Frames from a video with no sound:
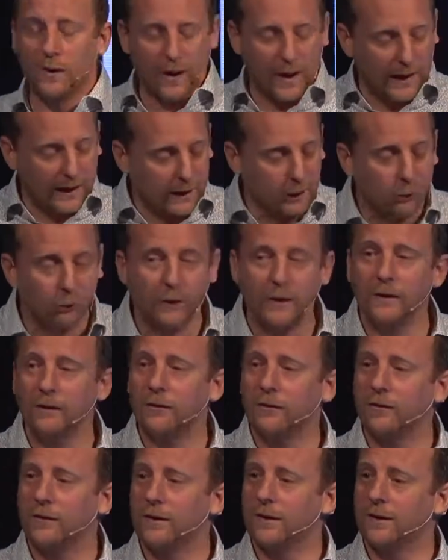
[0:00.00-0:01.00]
I
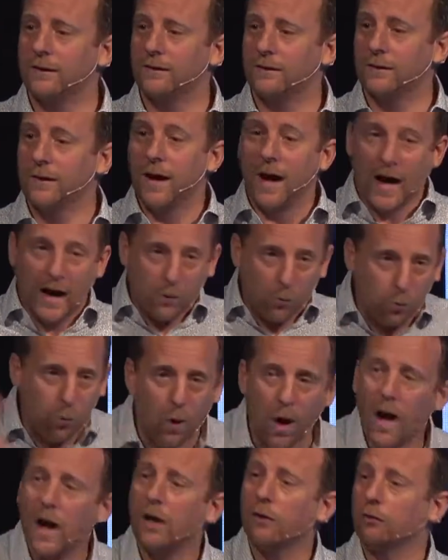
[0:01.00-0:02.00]
greased it. I
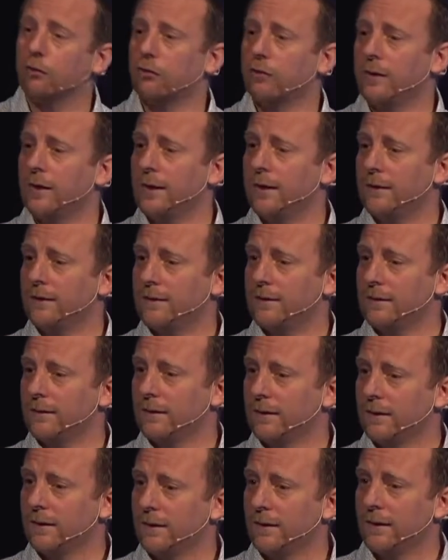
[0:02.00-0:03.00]
washed it.
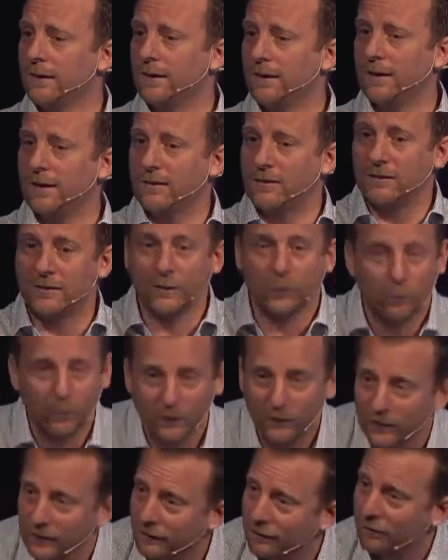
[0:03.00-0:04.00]
It still
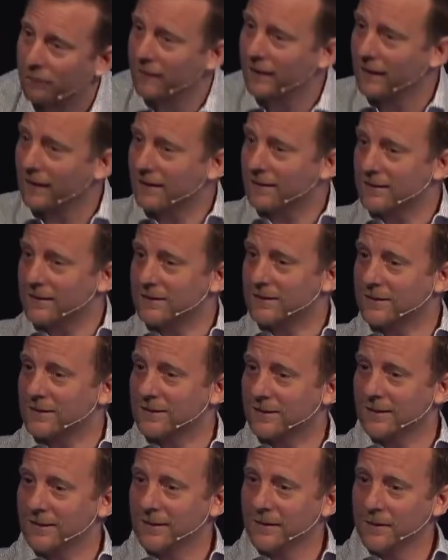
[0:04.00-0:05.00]
wasn't
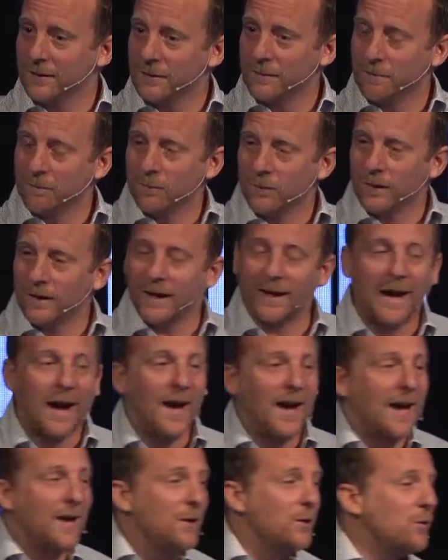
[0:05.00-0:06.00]
fixed. Like, I
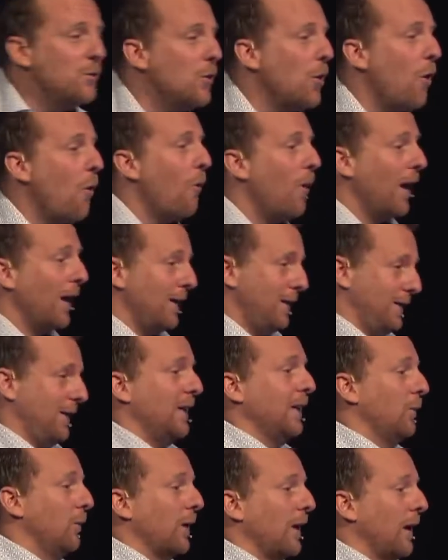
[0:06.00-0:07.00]
had no
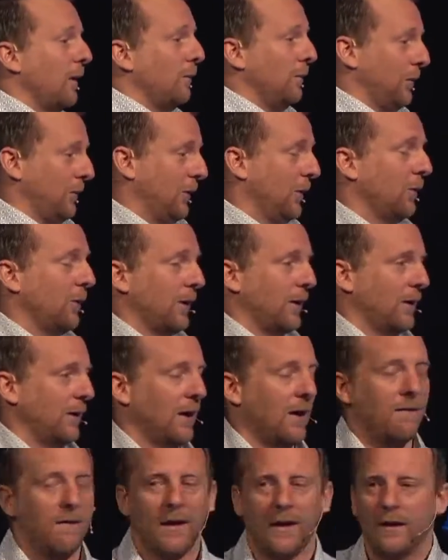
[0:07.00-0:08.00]
idea what I was doing.
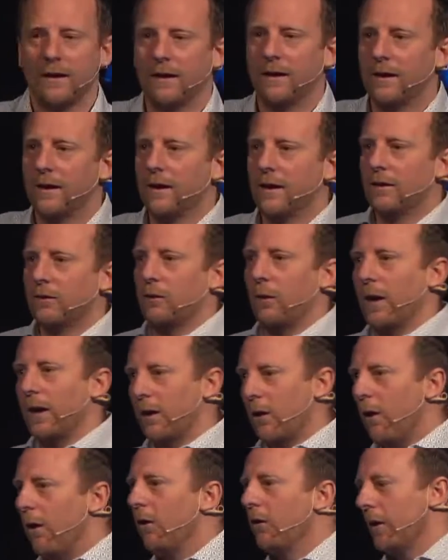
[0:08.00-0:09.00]
And then, so I
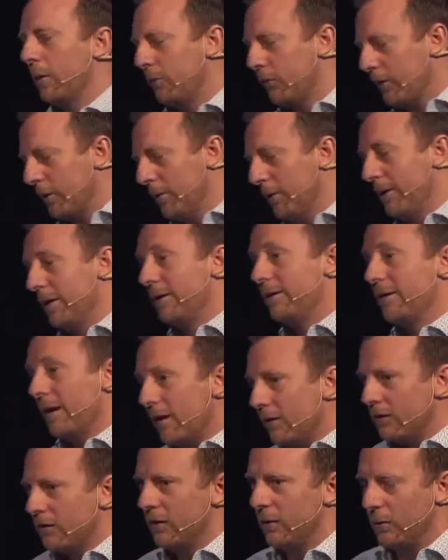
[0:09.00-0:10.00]
called up someone that
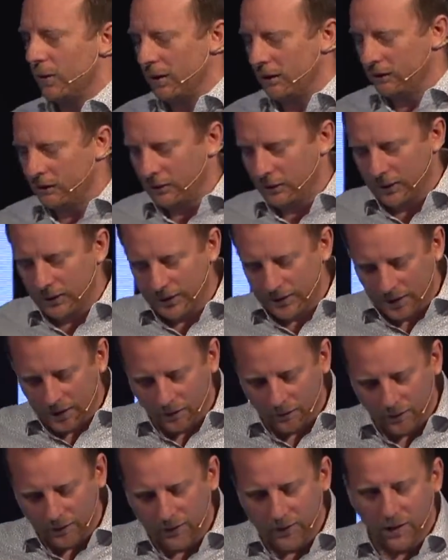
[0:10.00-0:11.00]
does know what he's doing,
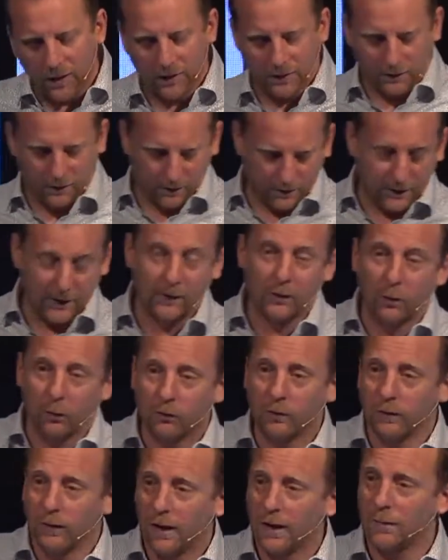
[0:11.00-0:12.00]
Gary Goddard. He
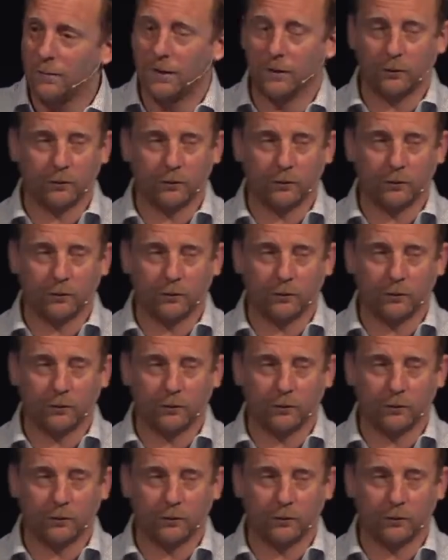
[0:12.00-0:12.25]
knows a lot about